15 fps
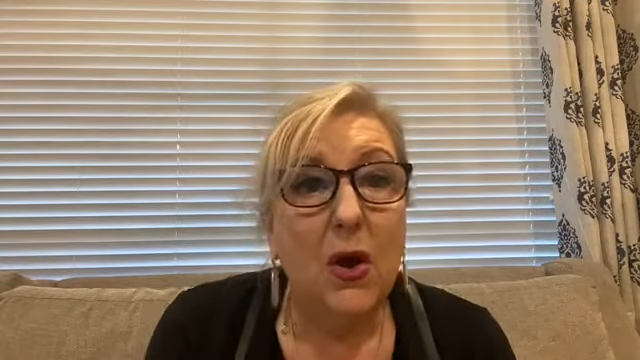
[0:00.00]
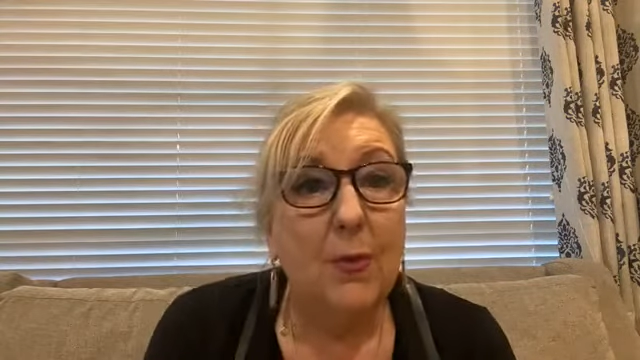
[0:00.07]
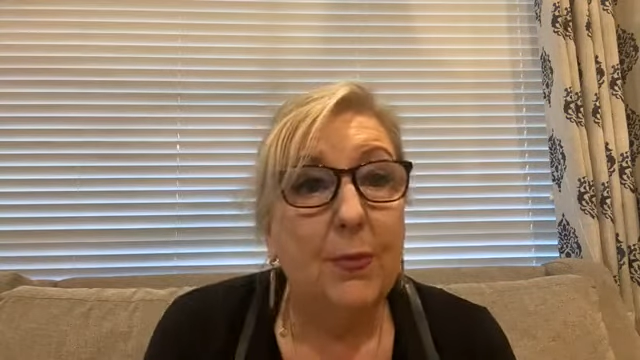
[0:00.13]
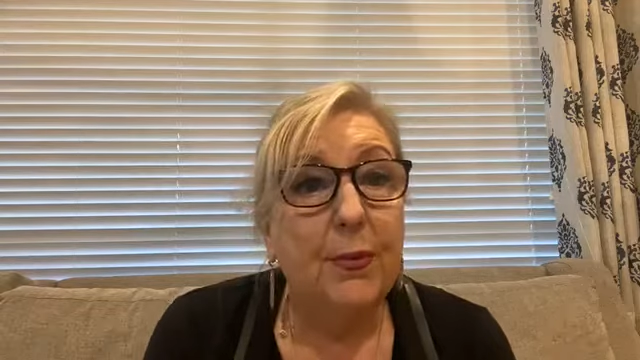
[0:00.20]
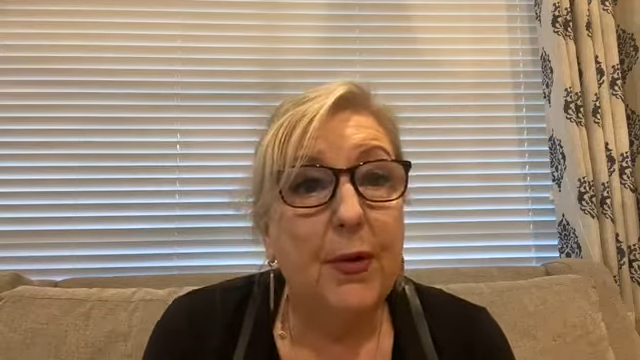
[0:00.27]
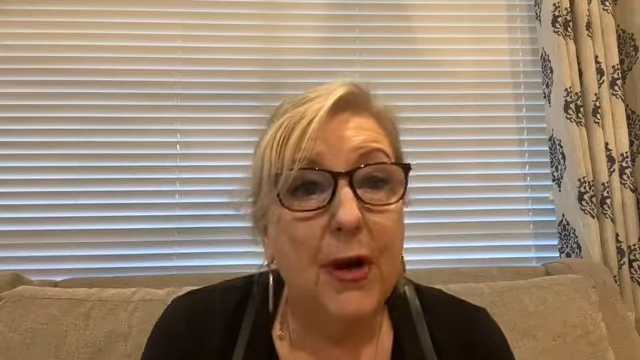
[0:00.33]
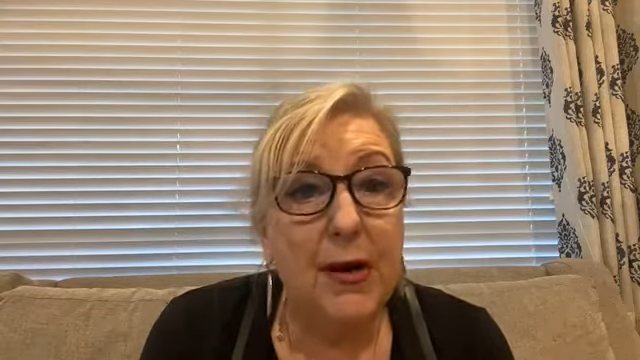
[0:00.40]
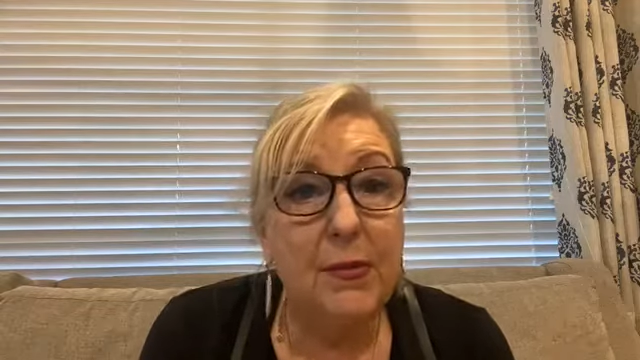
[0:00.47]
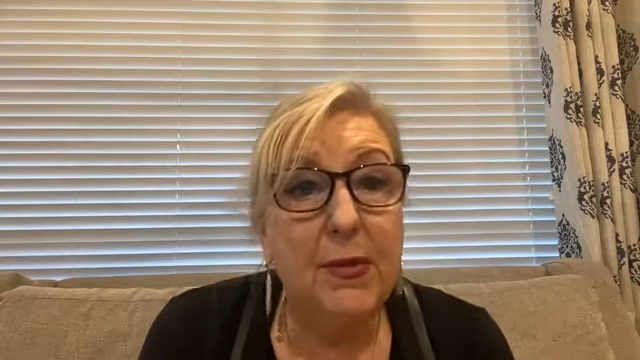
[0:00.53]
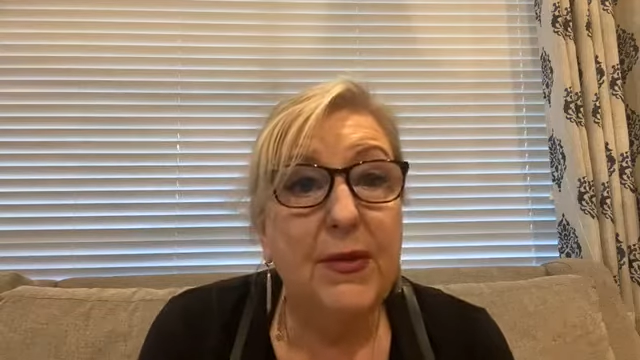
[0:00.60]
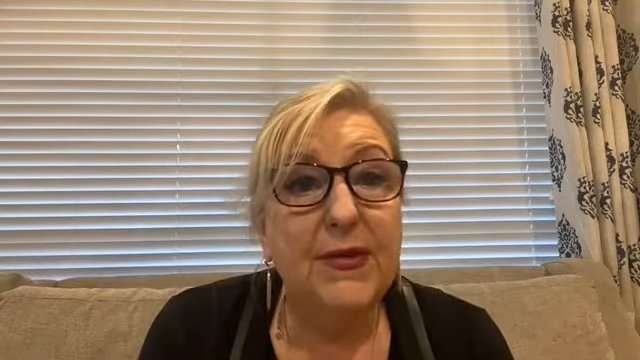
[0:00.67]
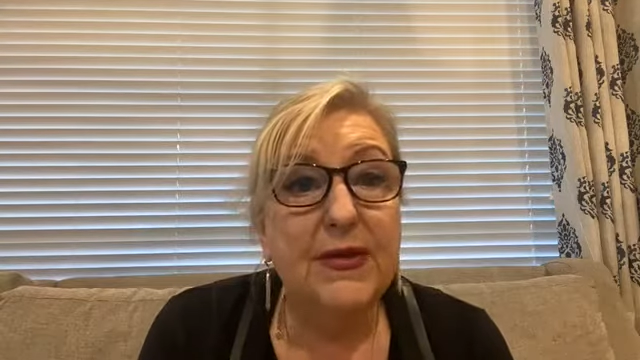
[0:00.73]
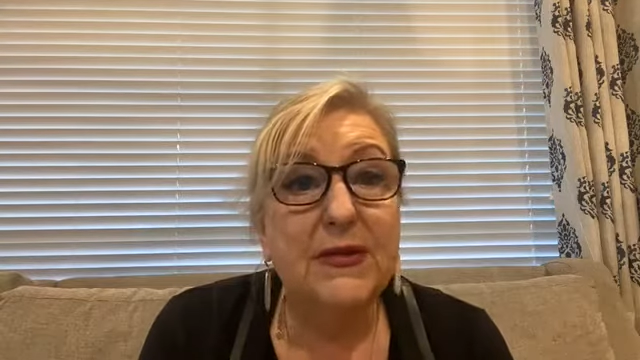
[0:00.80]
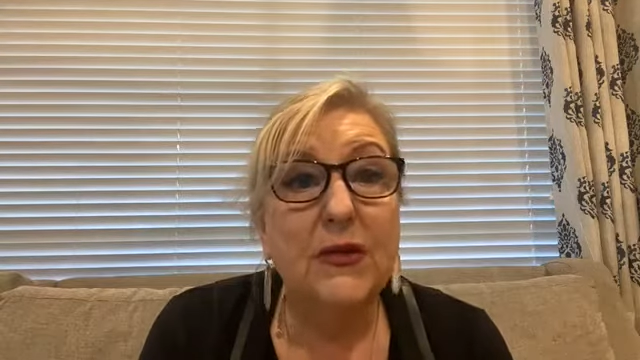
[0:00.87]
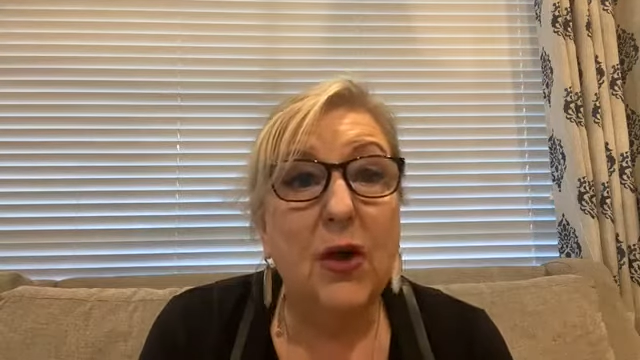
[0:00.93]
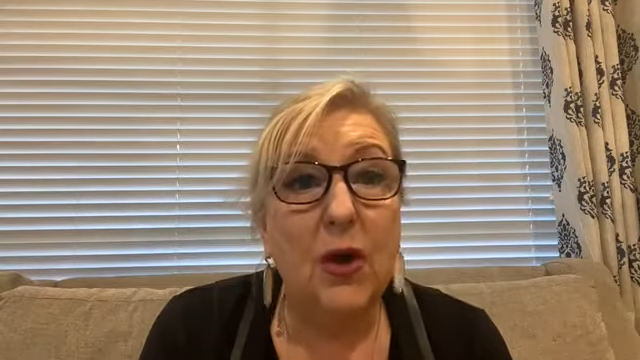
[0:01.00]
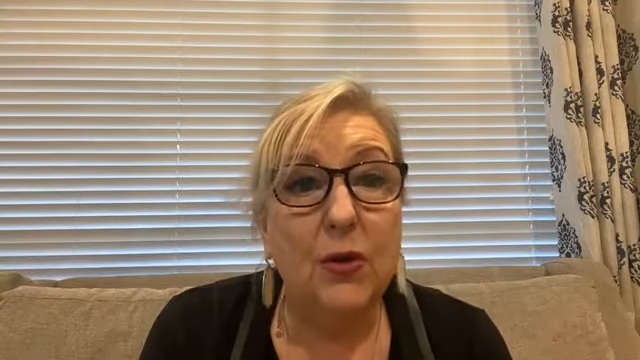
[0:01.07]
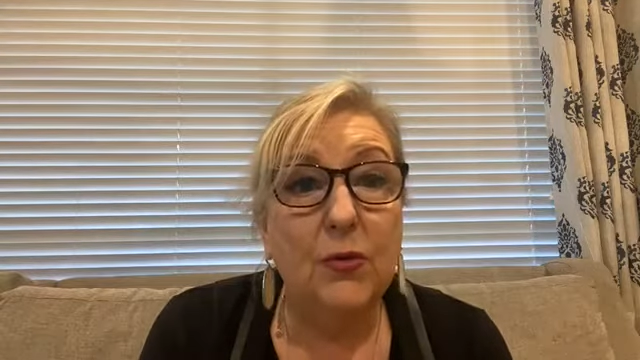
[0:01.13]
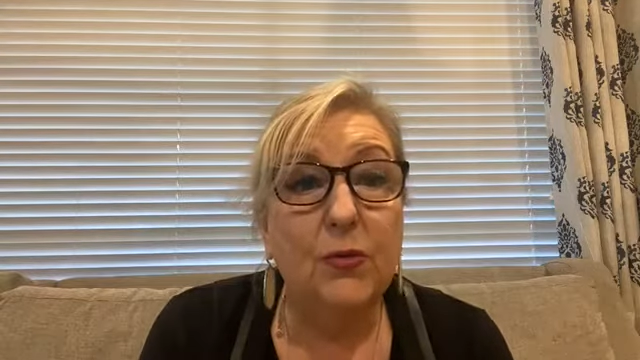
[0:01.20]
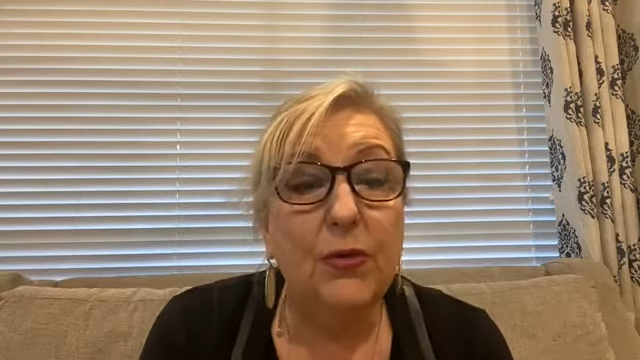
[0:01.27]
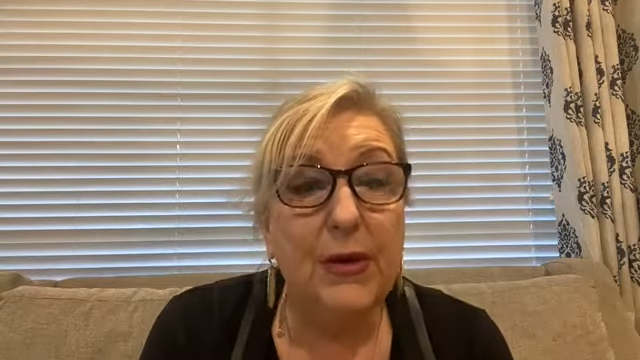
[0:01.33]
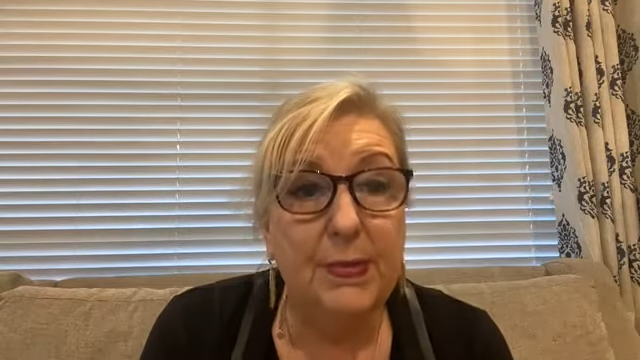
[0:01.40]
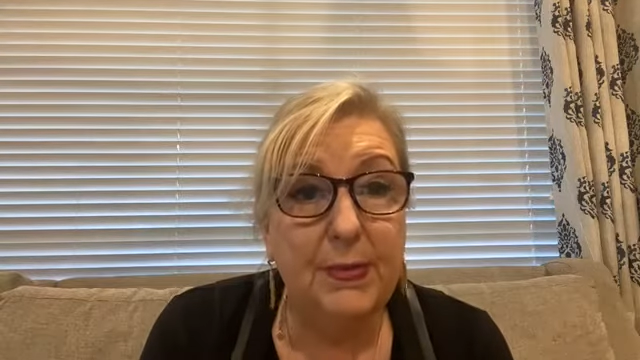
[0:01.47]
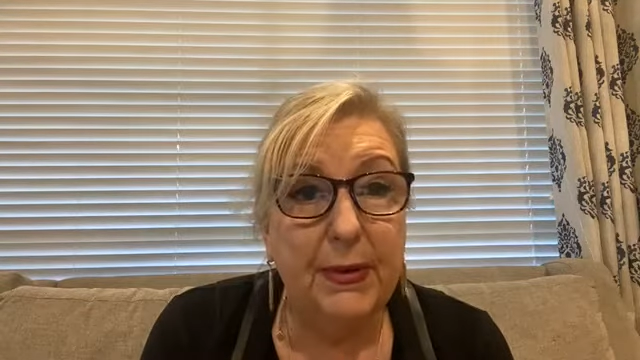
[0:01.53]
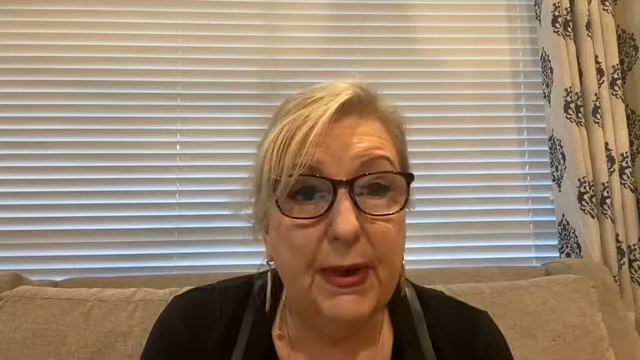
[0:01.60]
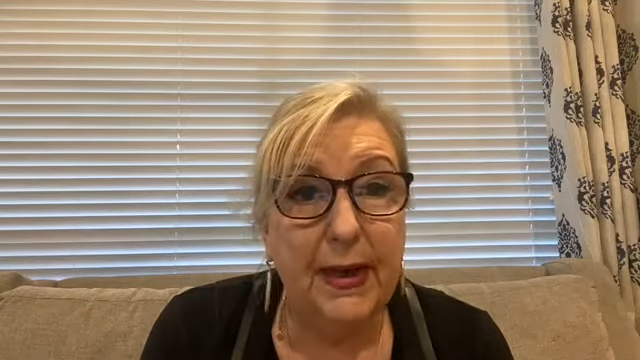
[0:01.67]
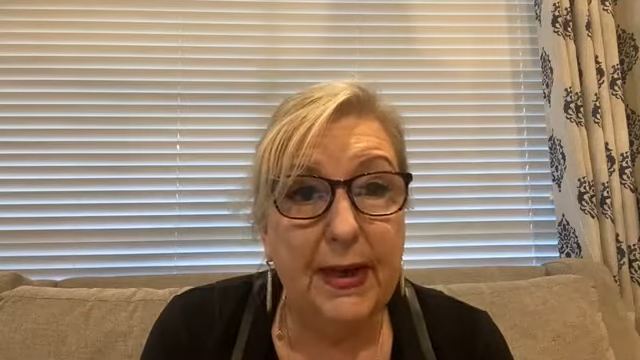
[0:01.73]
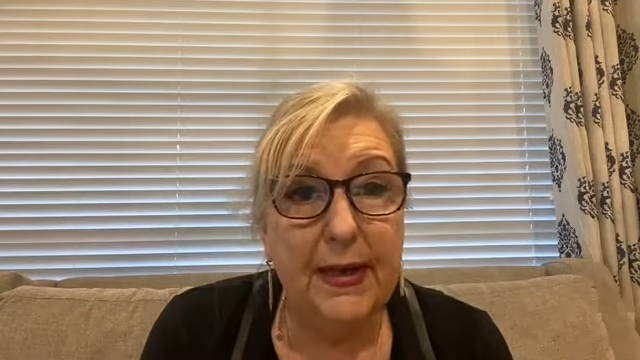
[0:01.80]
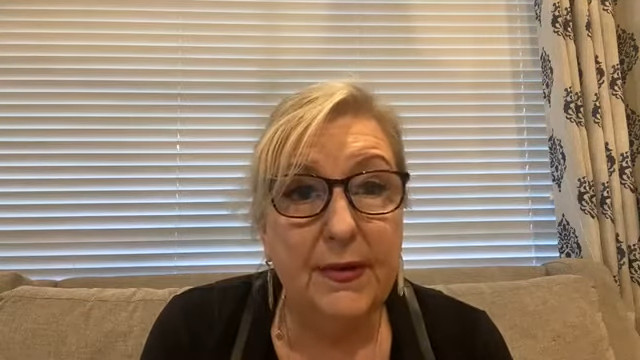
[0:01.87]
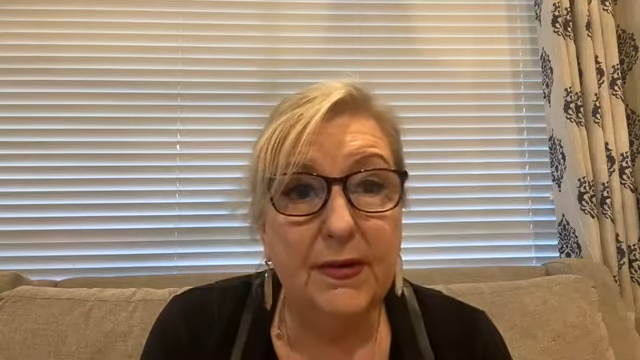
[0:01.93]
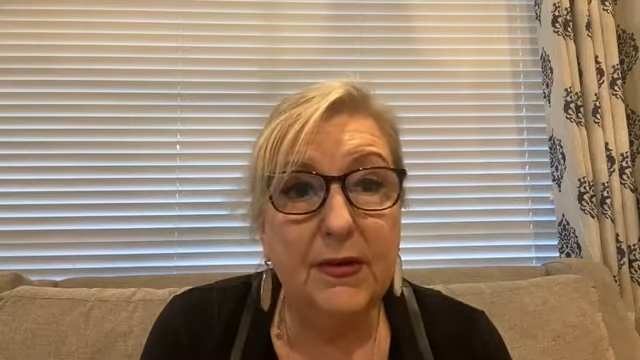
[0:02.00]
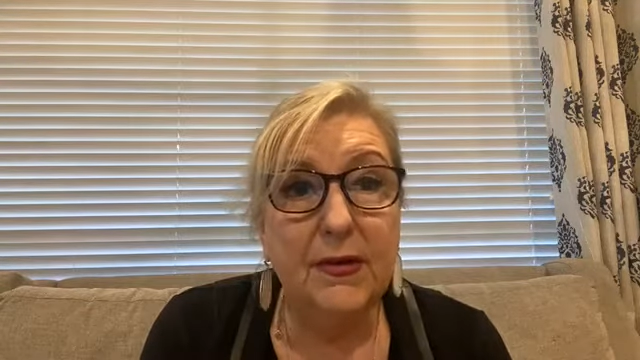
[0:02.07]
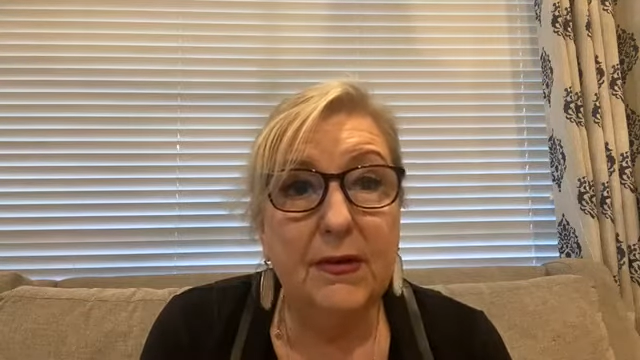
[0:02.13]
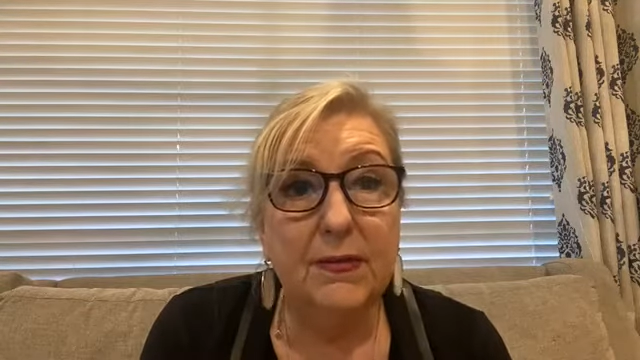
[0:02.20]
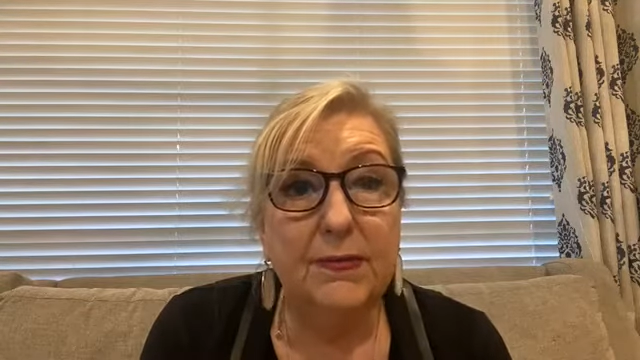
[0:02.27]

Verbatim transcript: or pray with us on replay.